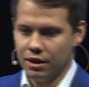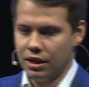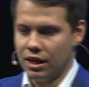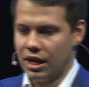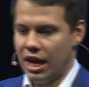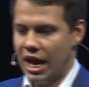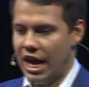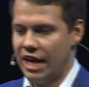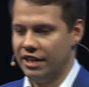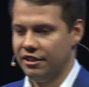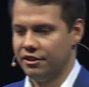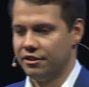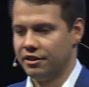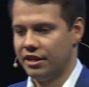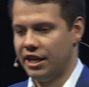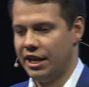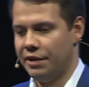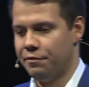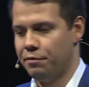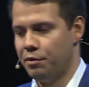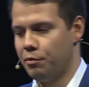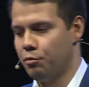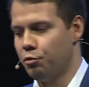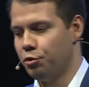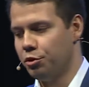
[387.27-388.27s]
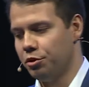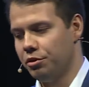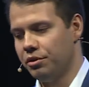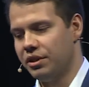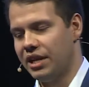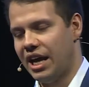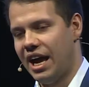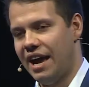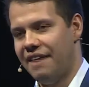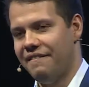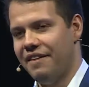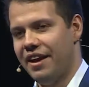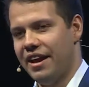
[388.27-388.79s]
and if we wouldn't
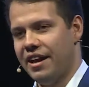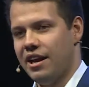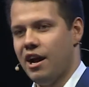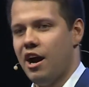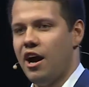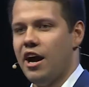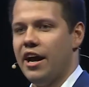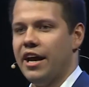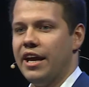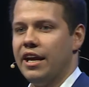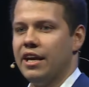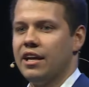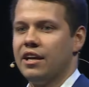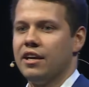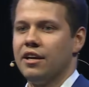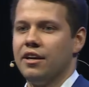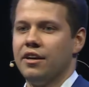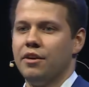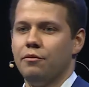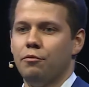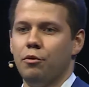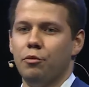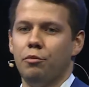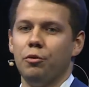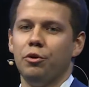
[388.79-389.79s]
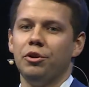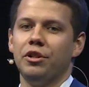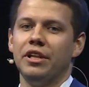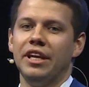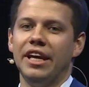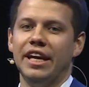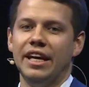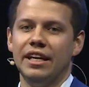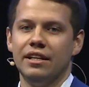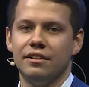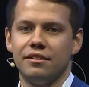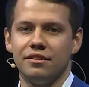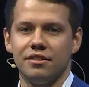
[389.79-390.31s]
have AI, we would
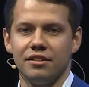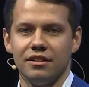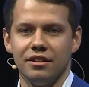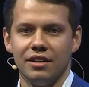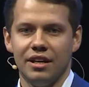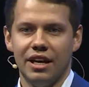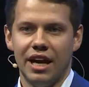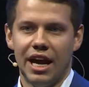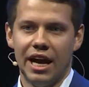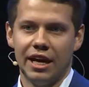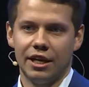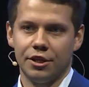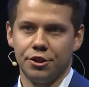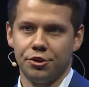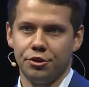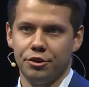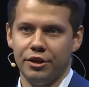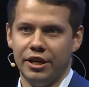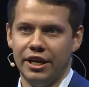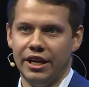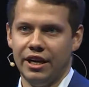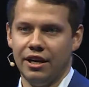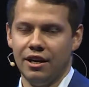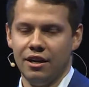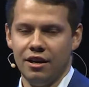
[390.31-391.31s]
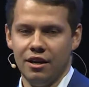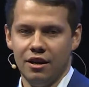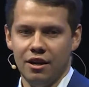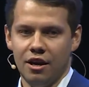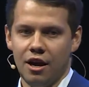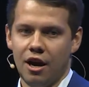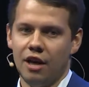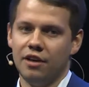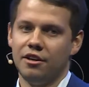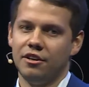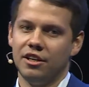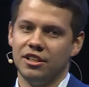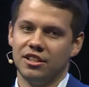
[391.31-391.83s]
need actually
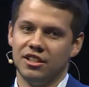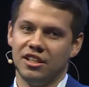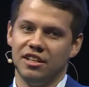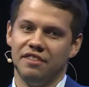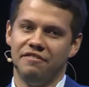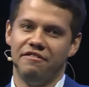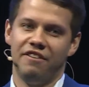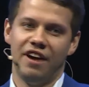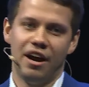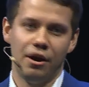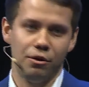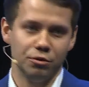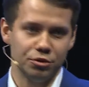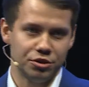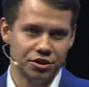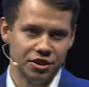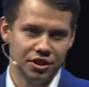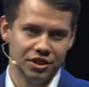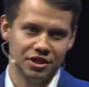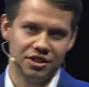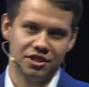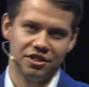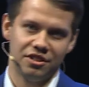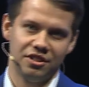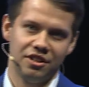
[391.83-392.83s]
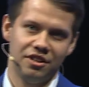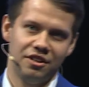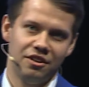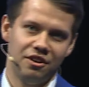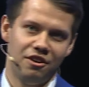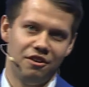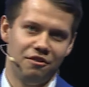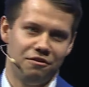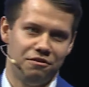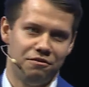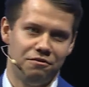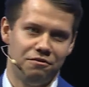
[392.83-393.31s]
hundreds and thousands of